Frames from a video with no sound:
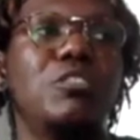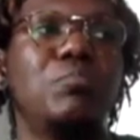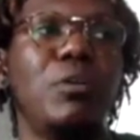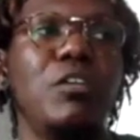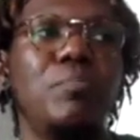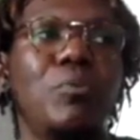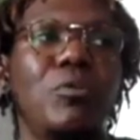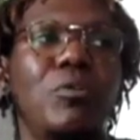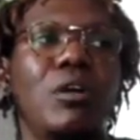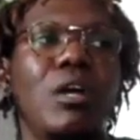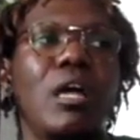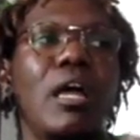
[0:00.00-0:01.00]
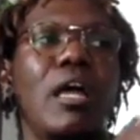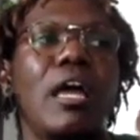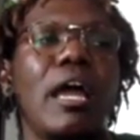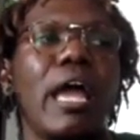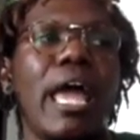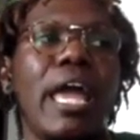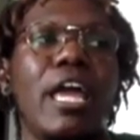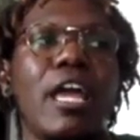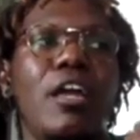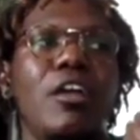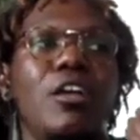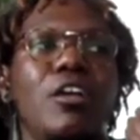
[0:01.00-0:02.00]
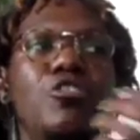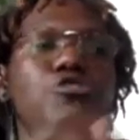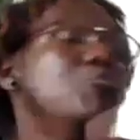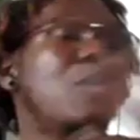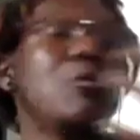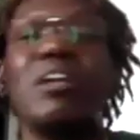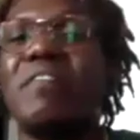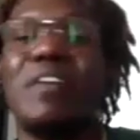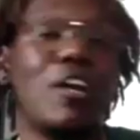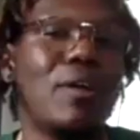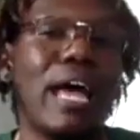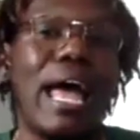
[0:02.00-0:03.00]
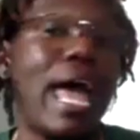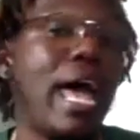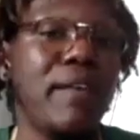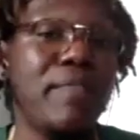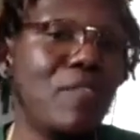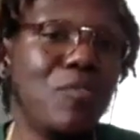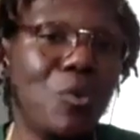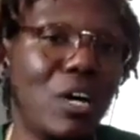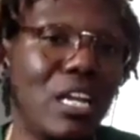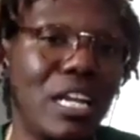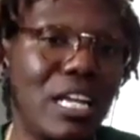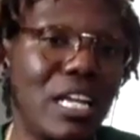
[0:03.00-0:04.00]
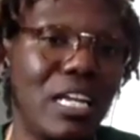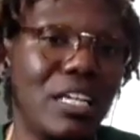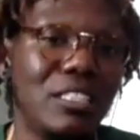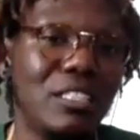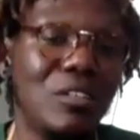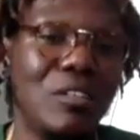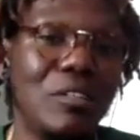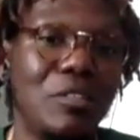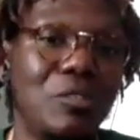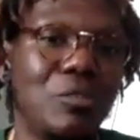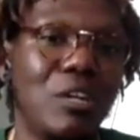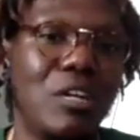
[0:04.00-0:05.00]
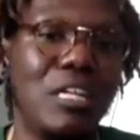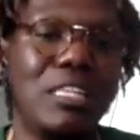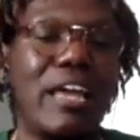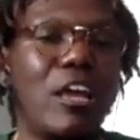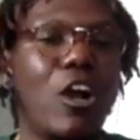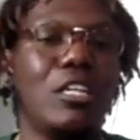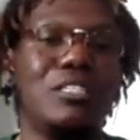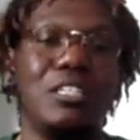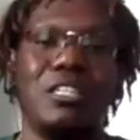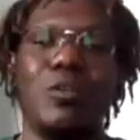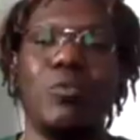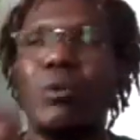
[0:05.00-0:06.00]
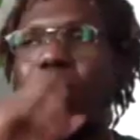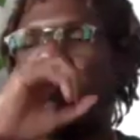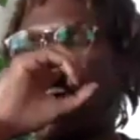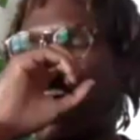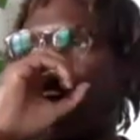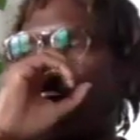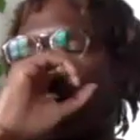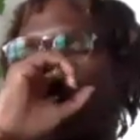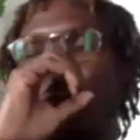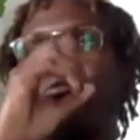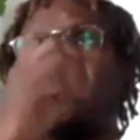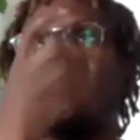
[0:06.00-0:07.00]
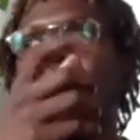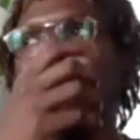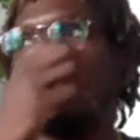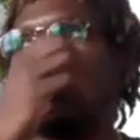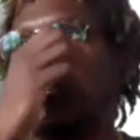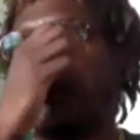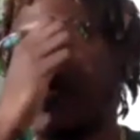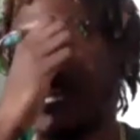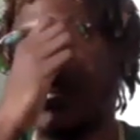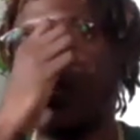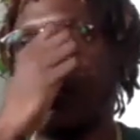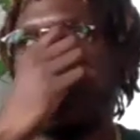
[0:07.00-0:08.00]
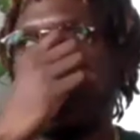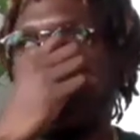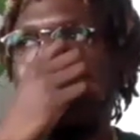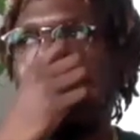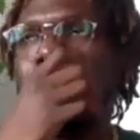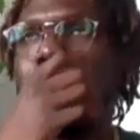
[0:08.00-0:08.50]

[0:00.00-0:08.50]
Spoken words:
people, and you don't even know the half of what it is, that they are dealing with behind closed doors and stuff like that, right?